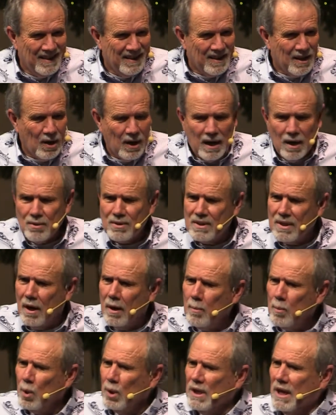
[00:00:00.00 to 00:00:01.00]
Now, how
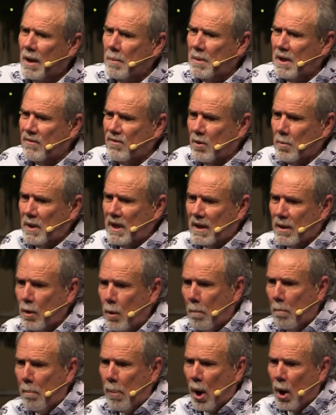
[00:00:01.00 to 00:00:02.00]
dumb would that be for me to go
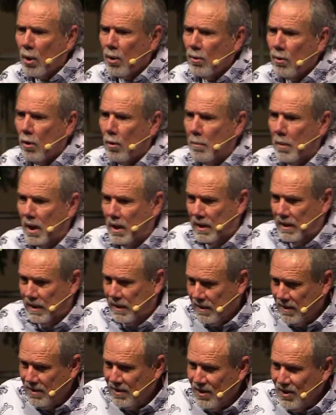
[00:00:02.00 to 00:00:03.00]
borrow
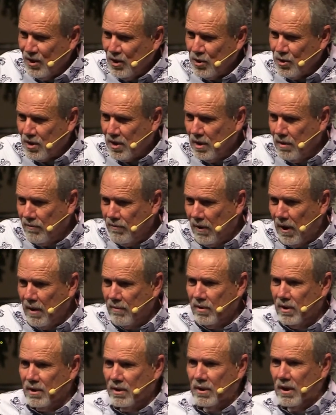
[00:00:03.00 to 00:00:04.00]
money to give
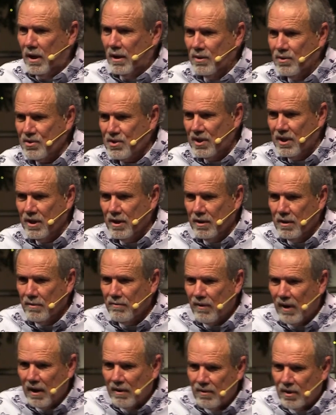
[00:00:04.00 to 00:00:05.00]
$500 here and
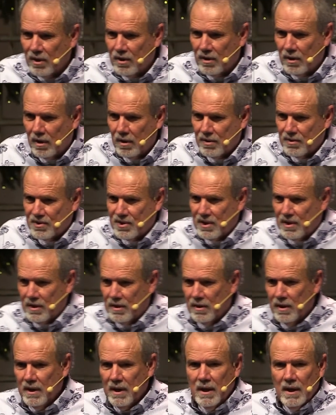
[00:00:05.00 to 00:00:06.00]
$500
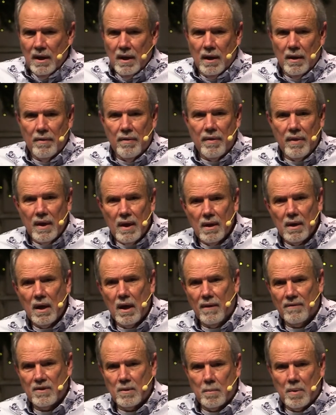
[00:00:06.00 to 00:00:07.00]
here and then
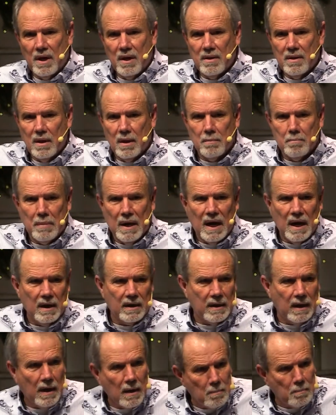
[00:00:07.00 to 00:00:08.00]
have to pay that
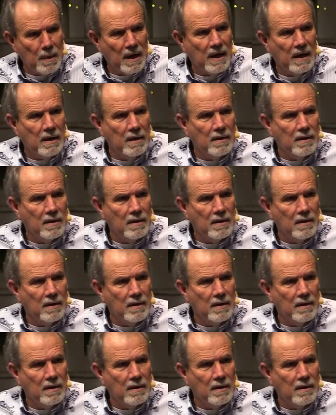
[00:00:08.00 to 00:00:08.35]
back and pay